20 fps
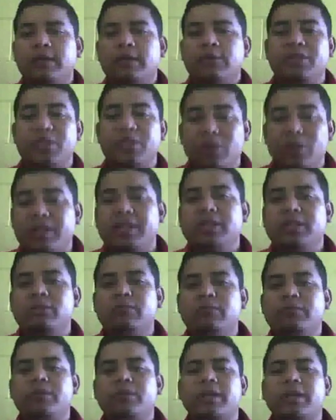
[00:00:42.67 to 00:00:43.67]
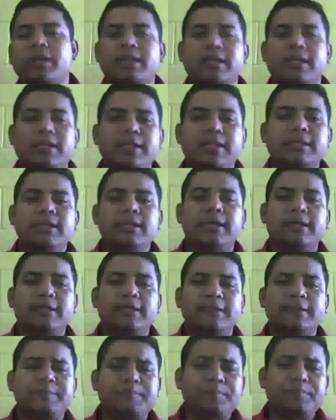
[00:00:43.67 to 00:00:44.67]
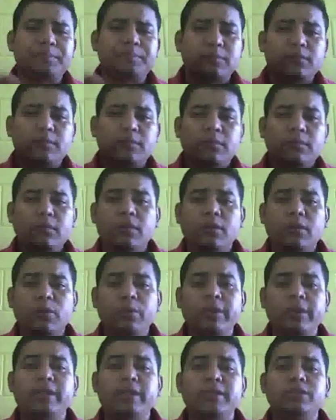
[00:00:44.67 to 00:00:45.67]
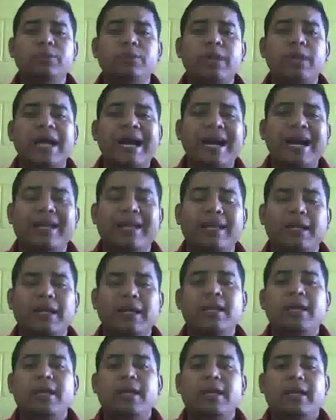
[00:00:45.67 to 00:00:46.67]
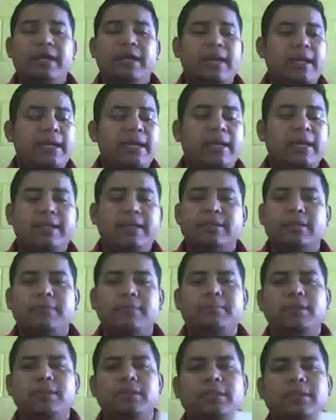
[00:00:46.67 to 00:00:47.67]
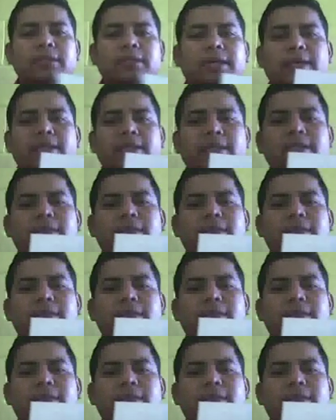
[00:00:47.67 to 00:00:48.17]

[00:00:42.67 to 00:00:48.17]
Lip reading: don't need to forget is that we need to add something that is